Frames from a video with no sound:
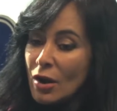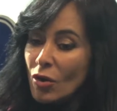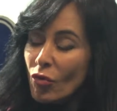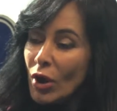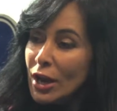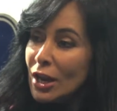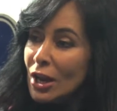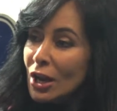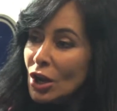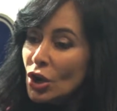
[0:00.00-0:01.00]
and
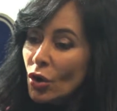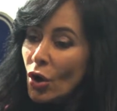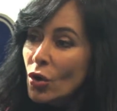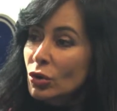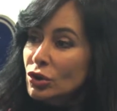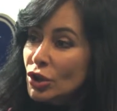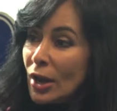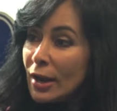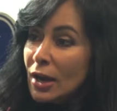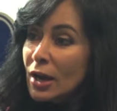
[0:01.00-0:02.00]
writing your own
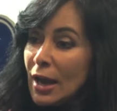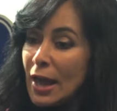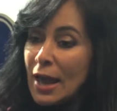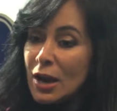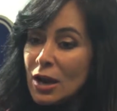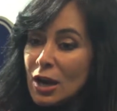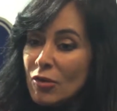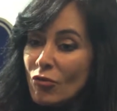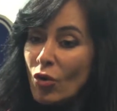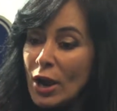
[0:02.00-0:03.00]
check. That's and
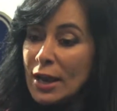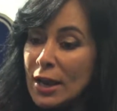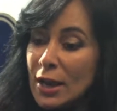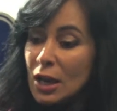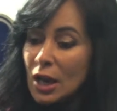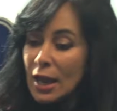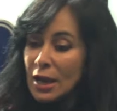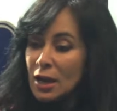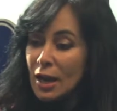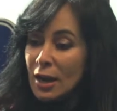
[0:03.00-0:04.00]
right. writing
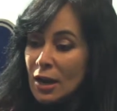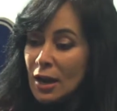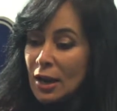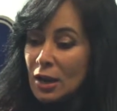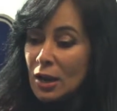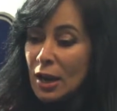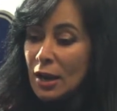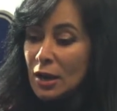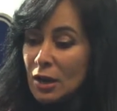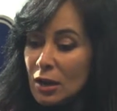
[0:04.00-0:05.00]
and
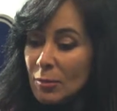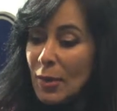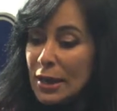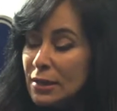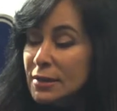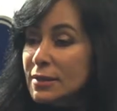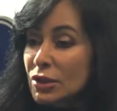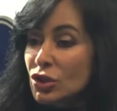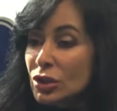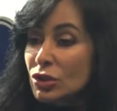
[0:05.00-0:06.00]
making
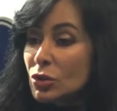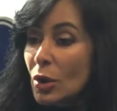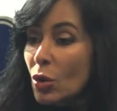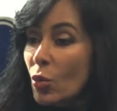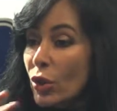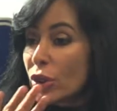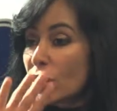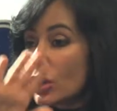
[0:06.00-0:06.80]
decisions with,